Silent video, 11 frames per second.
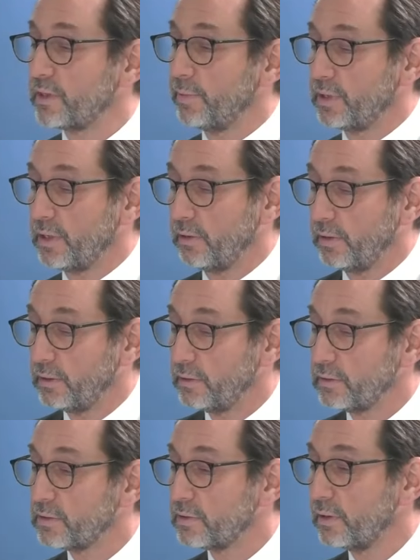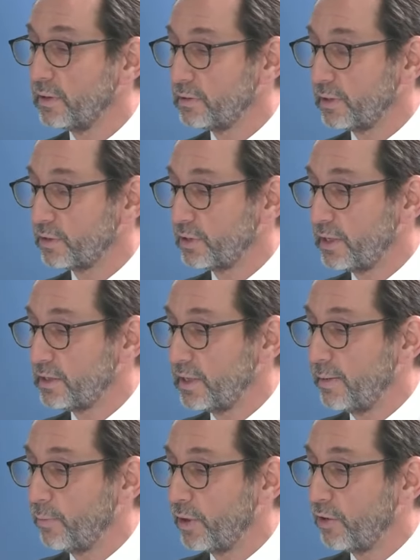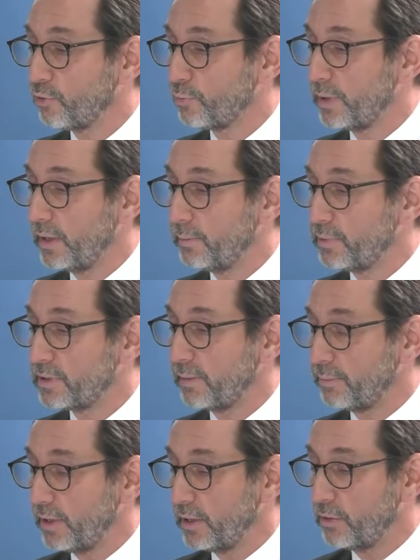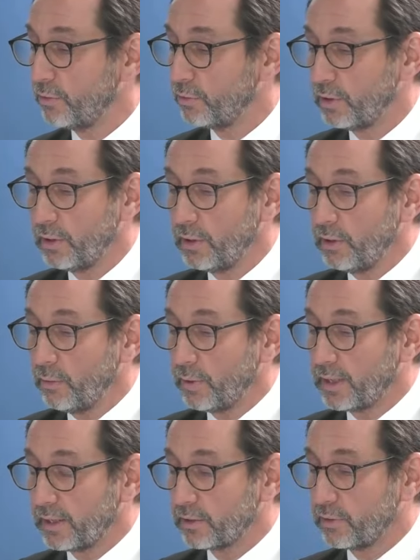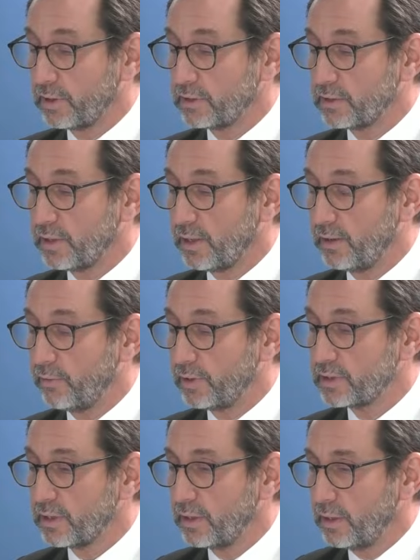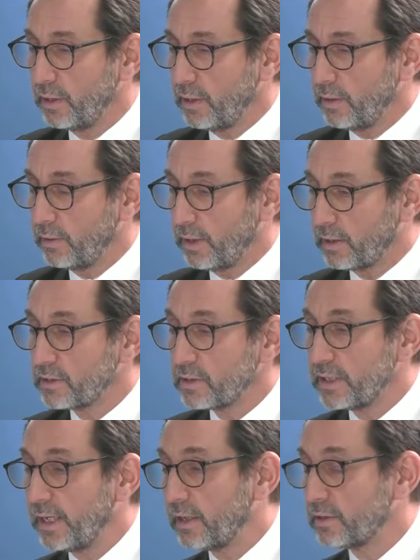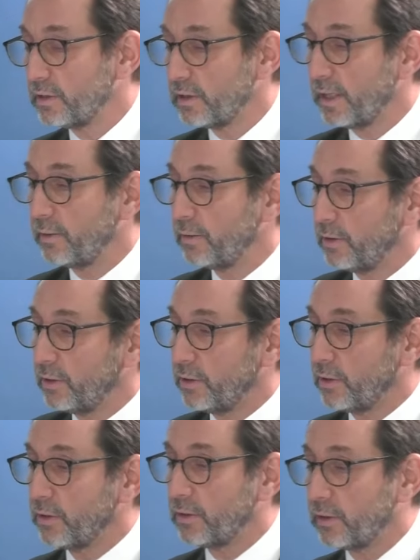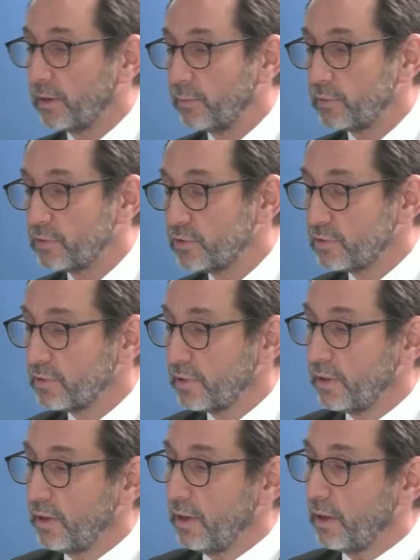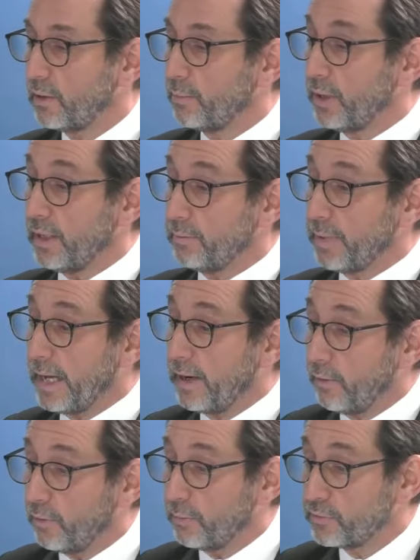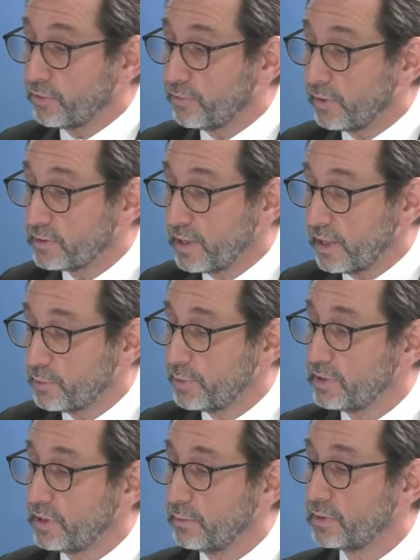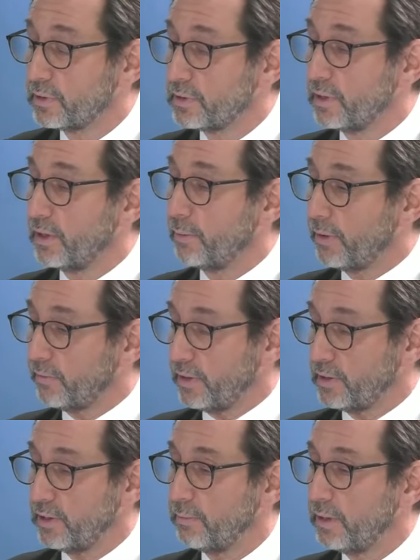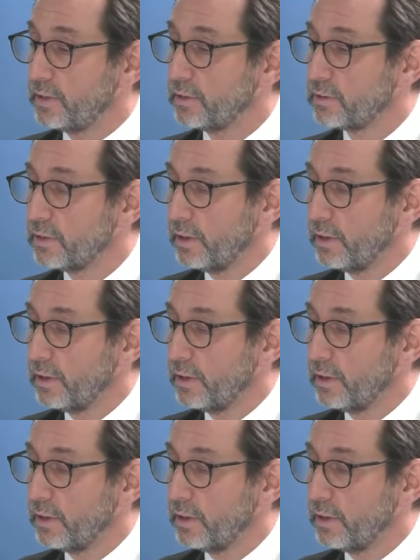materials, such as ACM 100% PE cord, were categorised as higher risk, that doesn't tell us that there was a complete ban on them so far as NHBC was concerned above 18 metres.